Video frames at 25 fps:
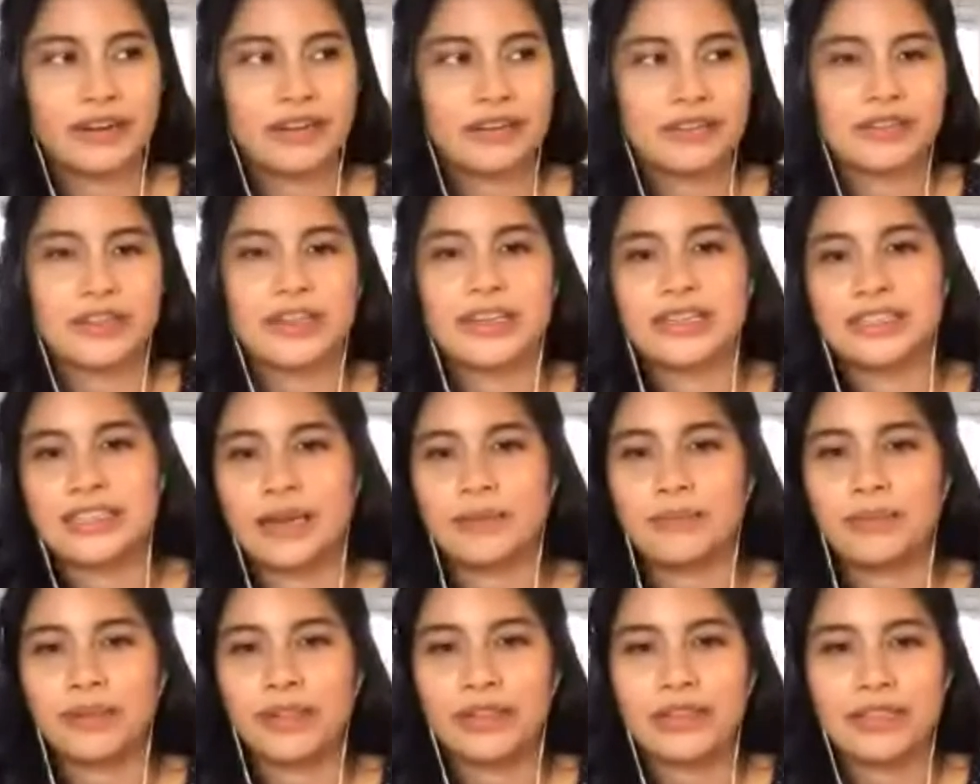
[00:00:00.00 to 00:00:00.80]
So the
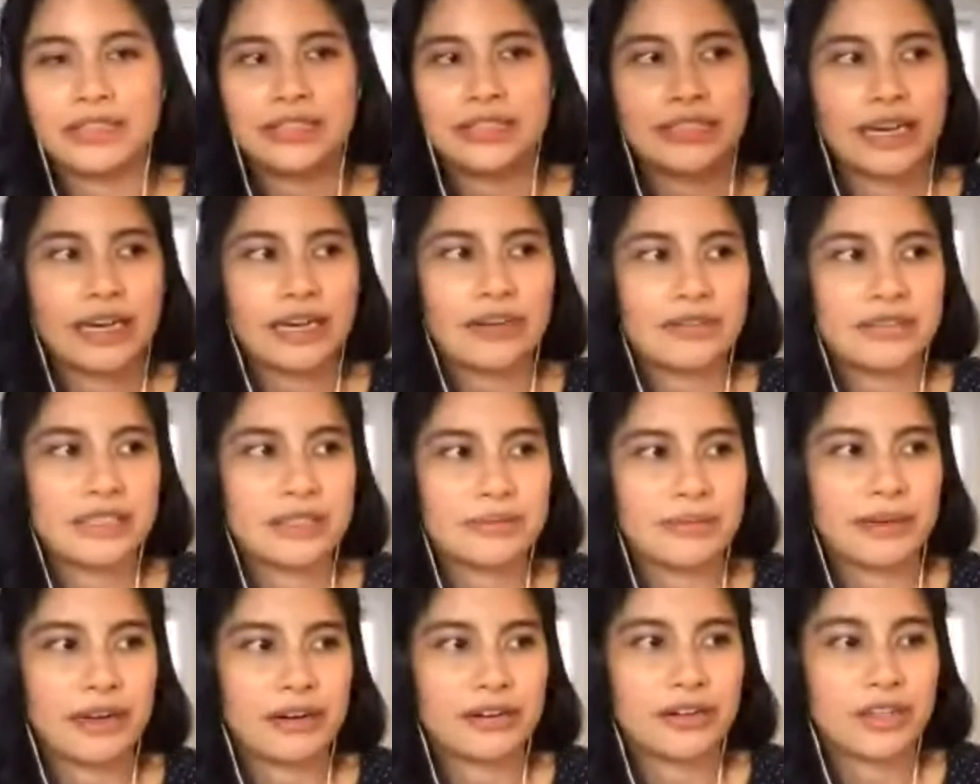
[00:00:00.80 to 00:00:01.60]
example in the study was
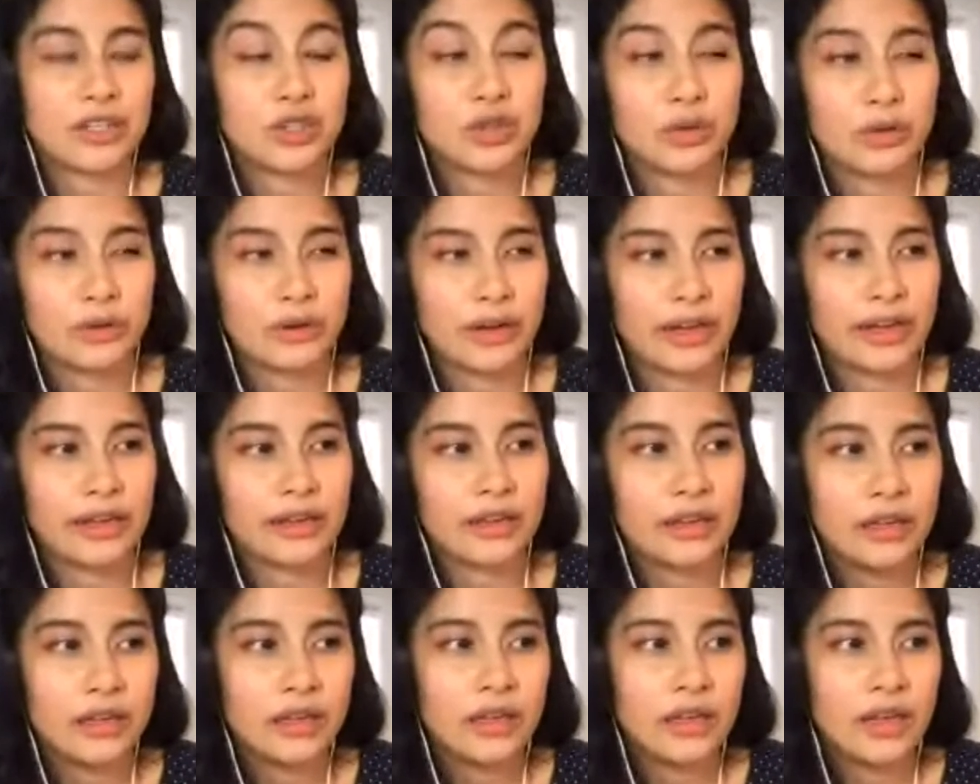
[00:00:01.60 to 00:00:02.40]
around Ashoka,
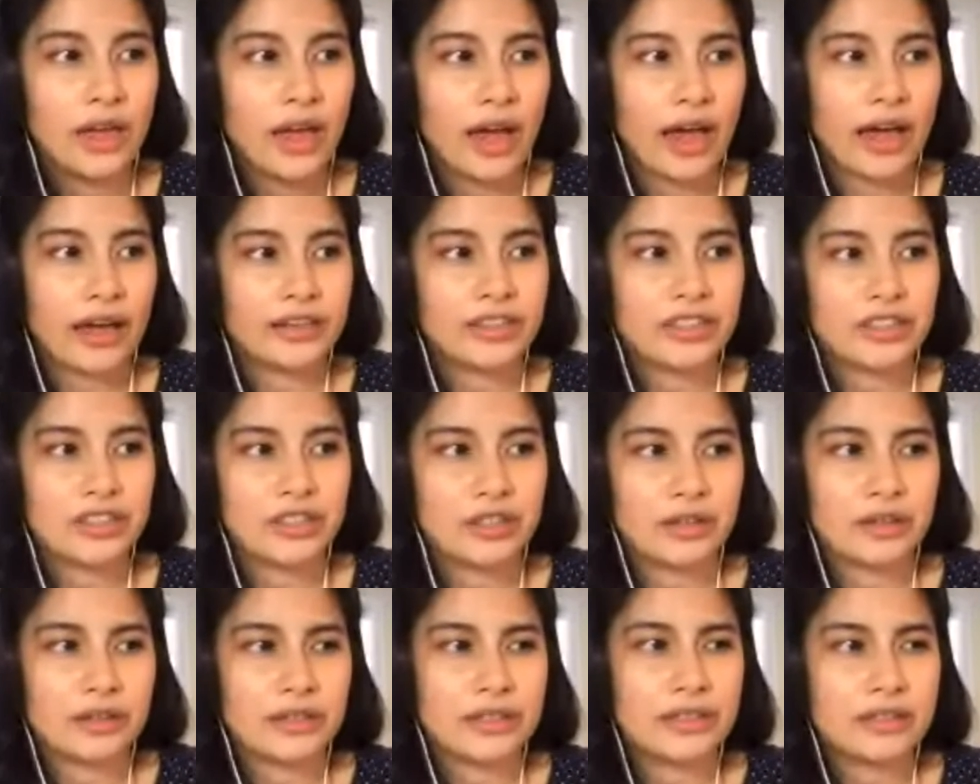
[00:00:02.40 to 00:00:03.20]
uh, which is
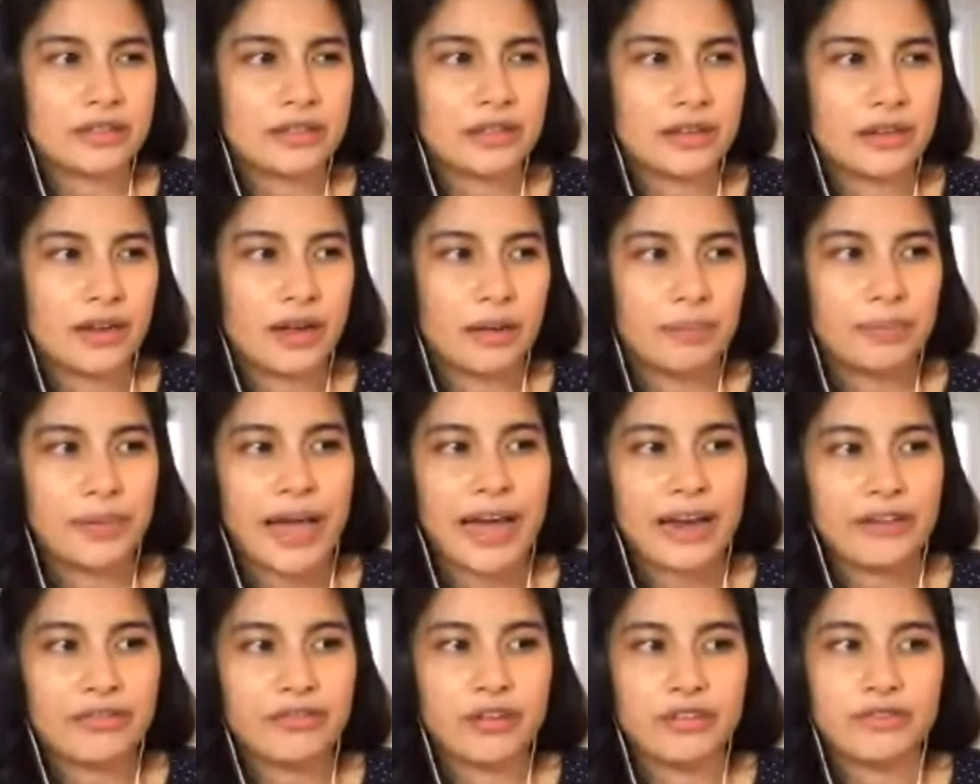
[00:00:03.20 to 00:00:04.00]
a, a
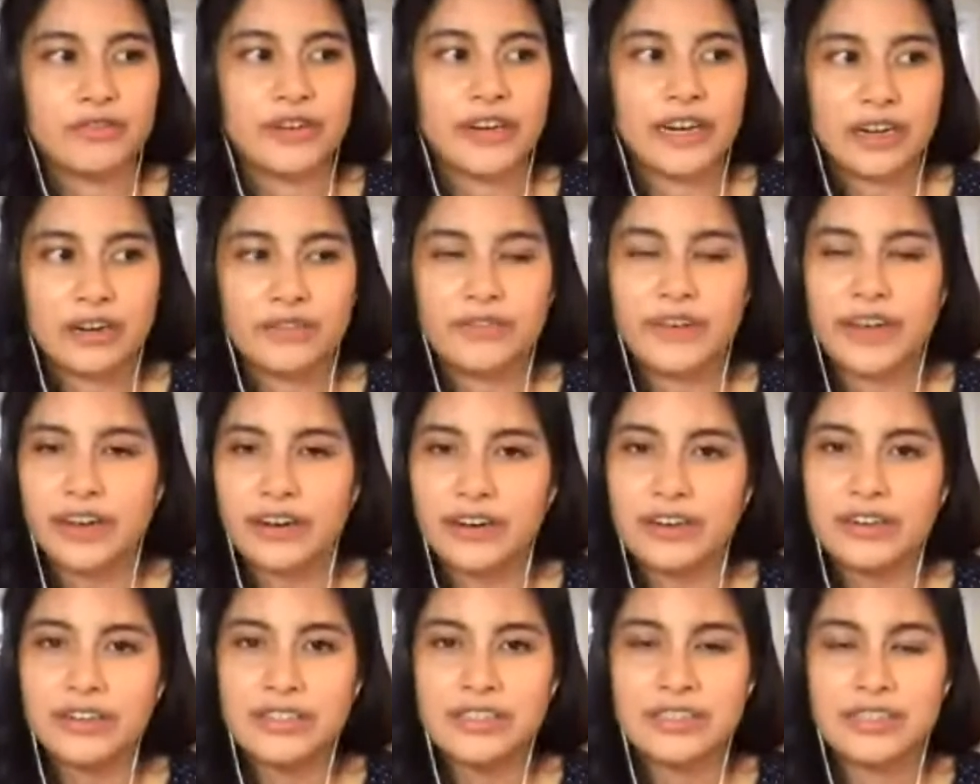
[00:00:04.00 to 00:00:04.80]
platform for
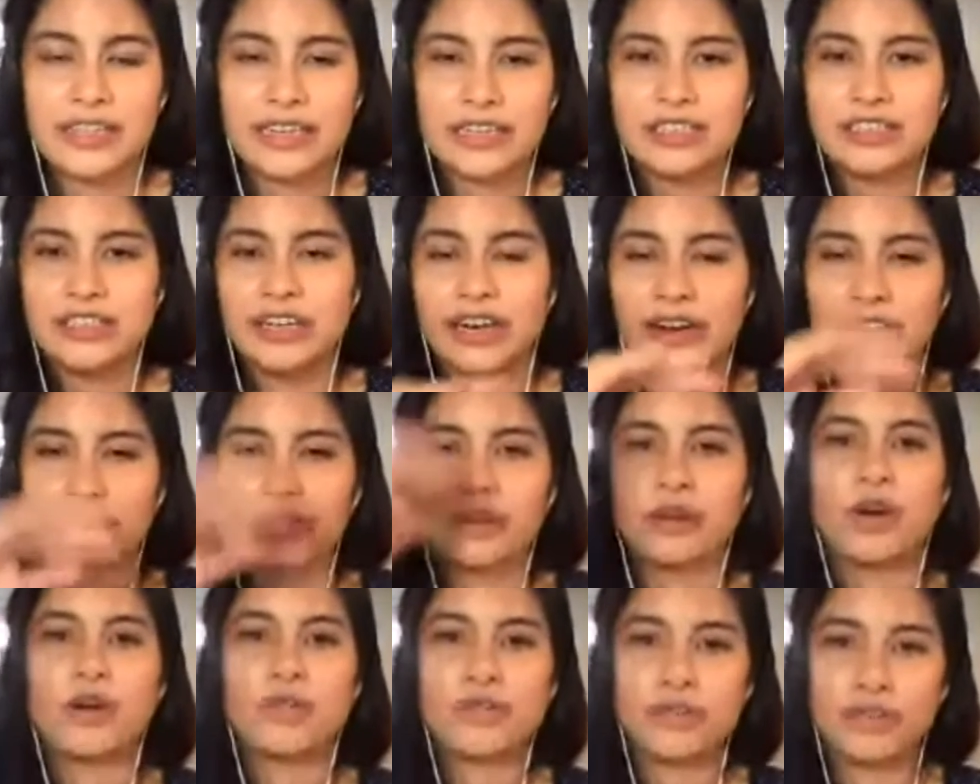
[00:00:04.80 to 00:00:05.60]
innovators that share
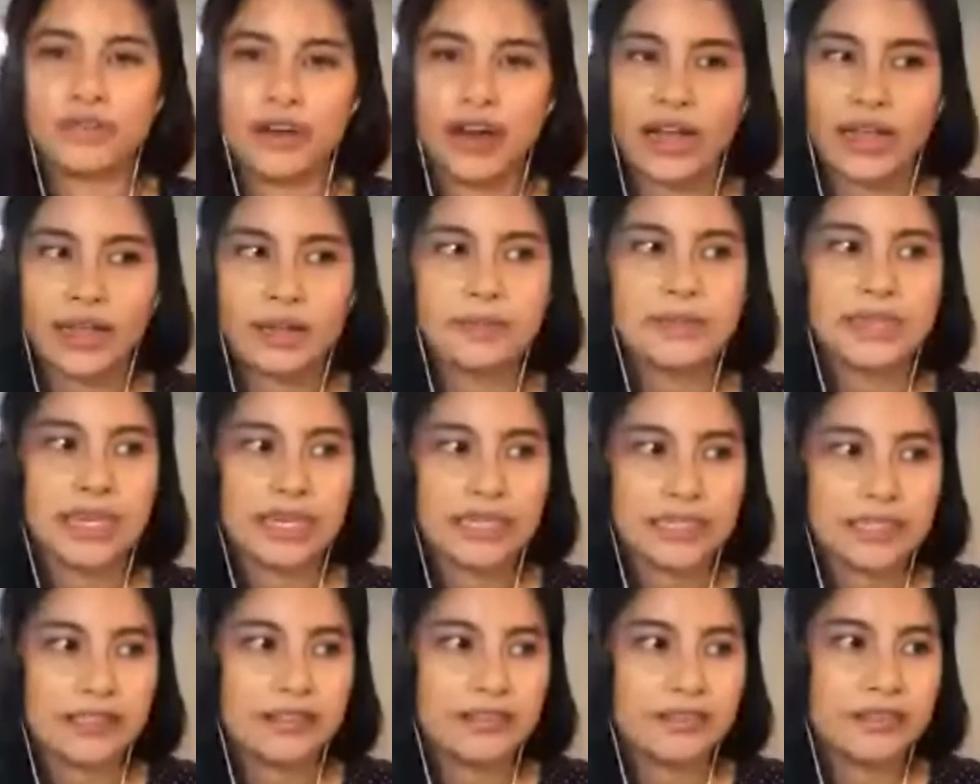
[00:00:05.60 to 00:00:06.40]
an overall
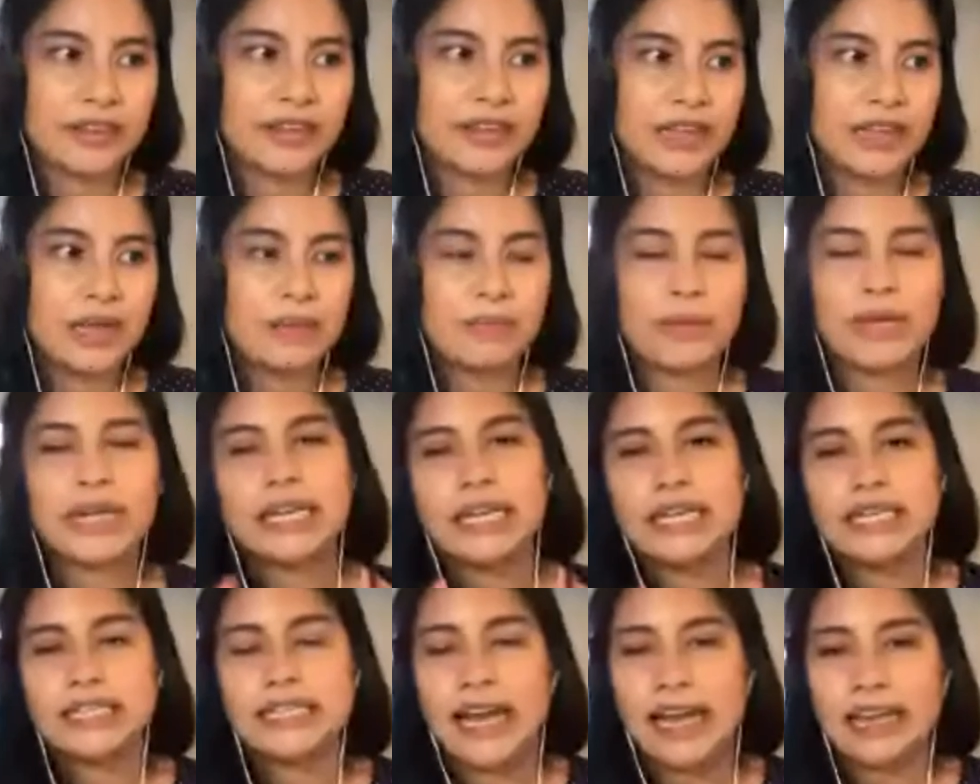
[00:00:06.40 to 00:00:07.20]
objective that
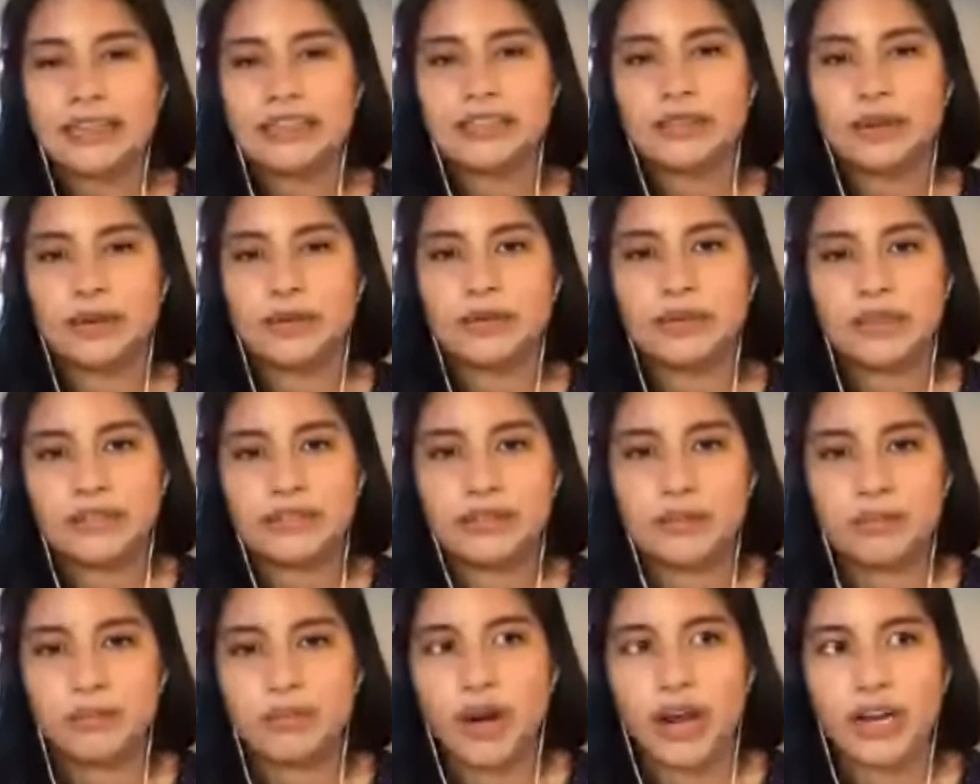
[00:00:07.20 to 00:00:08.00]
each has their own
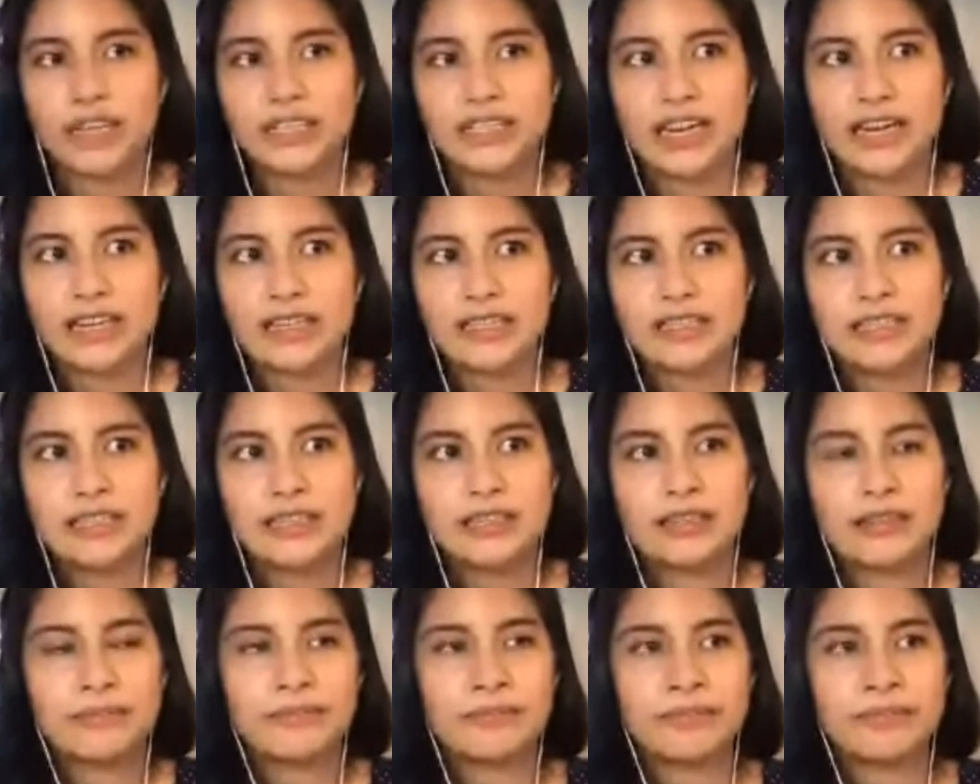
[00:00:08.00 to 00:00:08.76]
different projects.